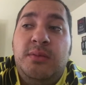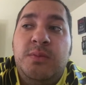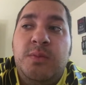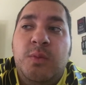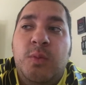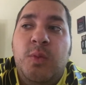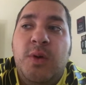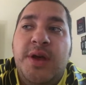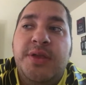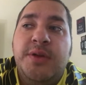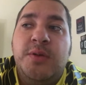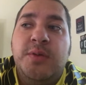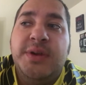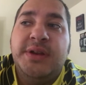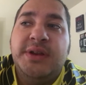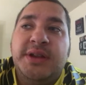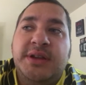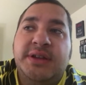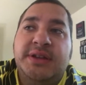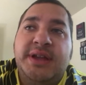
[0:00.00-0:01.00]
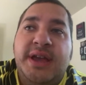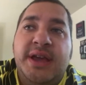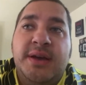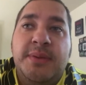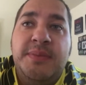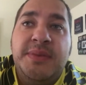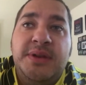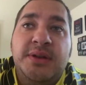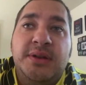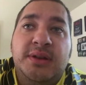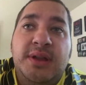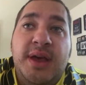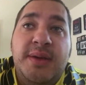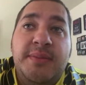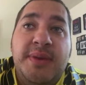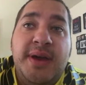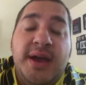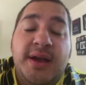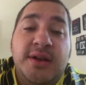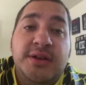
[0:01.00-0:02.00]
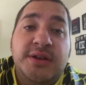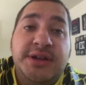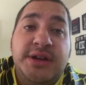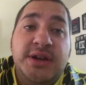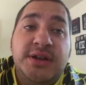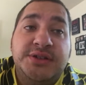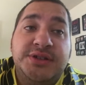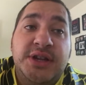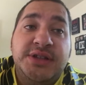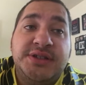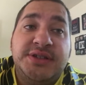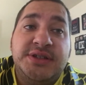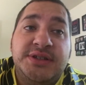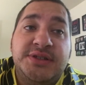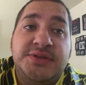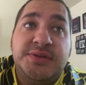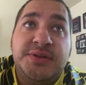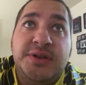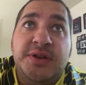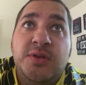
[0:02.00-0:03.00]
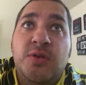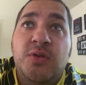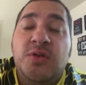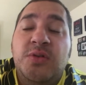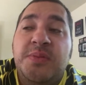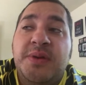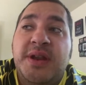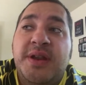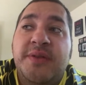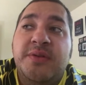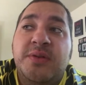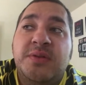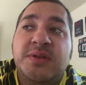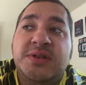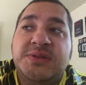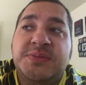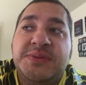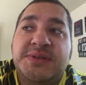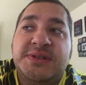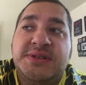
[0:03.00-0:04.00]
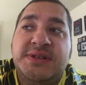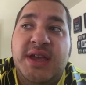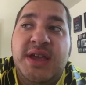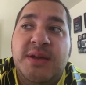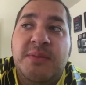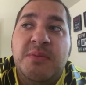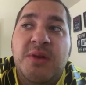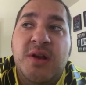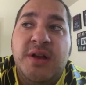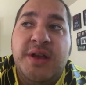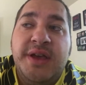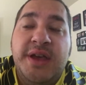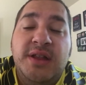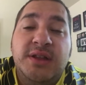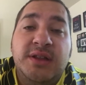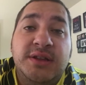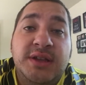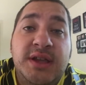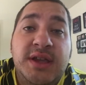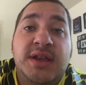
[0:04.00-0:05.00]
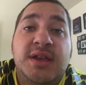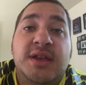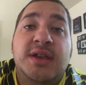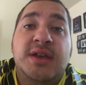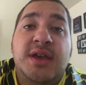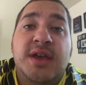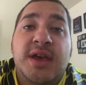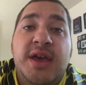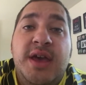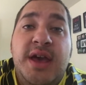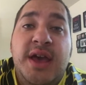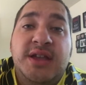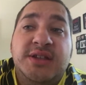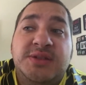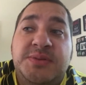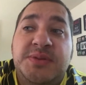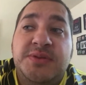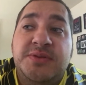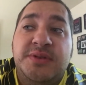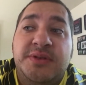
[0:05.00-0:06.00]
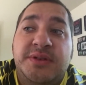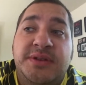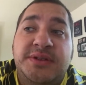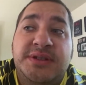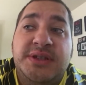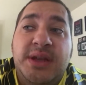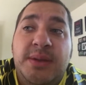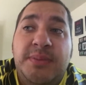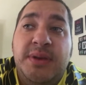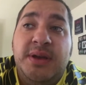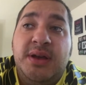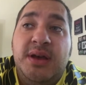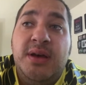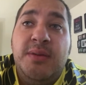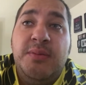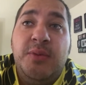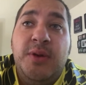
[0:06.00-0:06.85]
Whether we need to take a middle linebacker, Derek Johnson is really old, but everyone's been saying Markel Lee has been really stepping up.